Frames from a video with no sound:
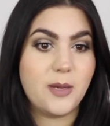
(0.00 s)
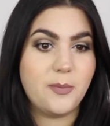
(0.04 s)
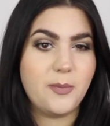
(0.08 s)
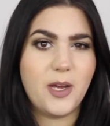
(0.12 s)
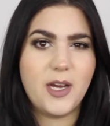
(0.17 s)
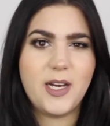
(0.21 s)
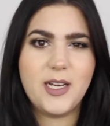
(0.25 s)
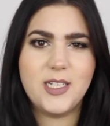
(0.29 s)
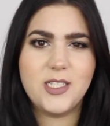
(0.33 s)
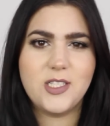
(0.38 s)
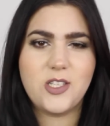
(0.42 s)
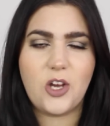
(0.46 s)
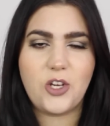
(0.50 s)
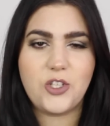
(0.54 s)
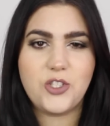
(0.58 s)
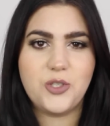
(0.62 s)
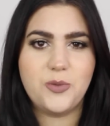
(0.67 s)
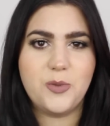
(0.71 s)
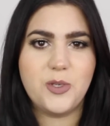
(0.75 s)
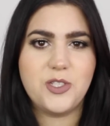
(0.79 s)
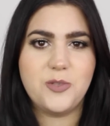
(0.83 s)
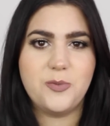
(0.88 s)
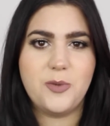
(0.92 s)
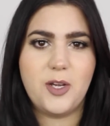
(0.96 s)
I'm not going to talk
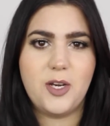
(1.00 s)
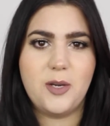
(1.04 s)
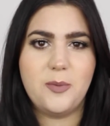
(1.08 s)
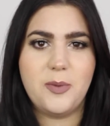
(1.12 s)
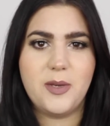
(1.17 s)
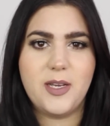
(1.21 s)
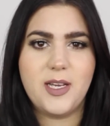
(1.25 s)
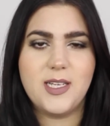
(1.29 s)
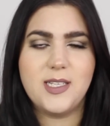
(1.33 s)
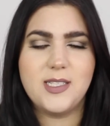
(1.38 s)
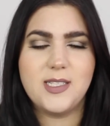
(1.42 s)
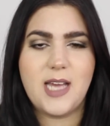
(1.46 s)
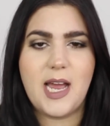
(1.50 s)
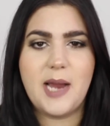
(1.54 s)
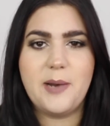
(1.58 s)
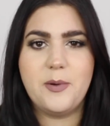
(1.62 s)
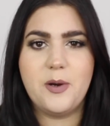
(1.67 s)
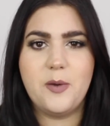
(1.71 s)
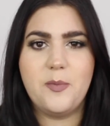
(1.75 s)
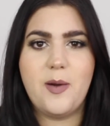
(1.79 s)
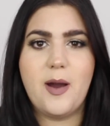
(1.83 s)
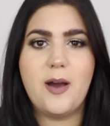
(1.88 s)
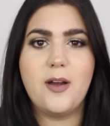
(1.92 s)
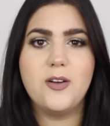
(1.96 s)
too much about it because
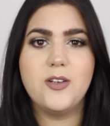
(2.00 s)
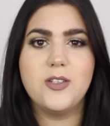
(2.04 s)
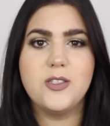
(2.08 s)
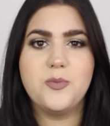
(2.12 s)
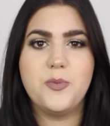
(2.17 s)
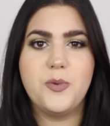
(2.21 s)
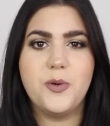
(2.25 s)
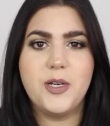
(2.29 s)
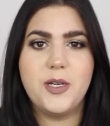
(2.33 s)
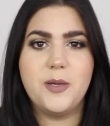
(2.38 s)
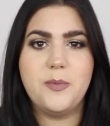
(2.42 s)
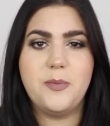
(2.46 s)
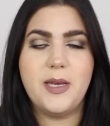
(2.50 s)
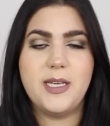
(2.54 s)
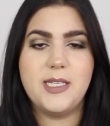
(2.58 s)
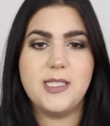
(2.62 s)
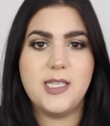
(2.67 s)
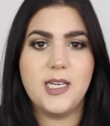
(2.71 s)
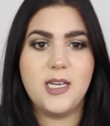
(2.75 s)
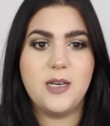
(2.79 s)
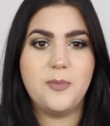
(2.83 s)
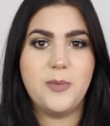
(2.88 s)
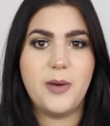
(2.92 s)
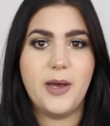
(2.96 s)
eyebrow powder is pretty
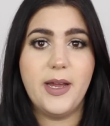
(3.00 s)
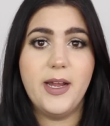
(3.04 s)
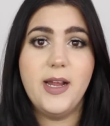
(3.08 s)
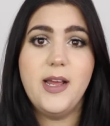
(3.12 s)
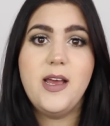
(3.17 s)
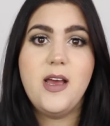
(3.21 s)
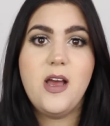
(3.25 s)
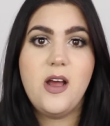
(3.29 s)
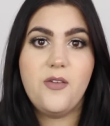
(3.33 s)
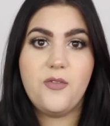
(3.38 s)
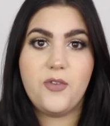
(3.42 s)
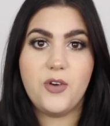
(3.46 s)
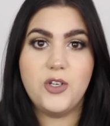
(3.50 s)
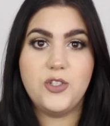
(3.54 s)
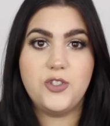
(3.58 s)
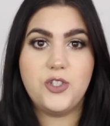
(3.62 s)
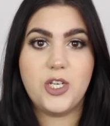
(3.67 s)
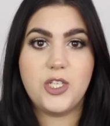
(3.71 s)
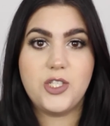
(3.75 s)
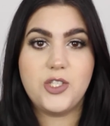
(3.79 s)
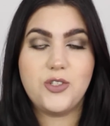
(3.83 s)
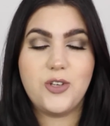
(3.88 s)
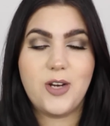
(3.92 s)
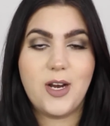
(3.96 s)
basic, but for a
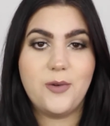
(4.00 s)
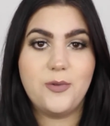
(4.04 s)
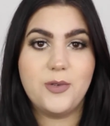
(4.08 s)
drugstore, I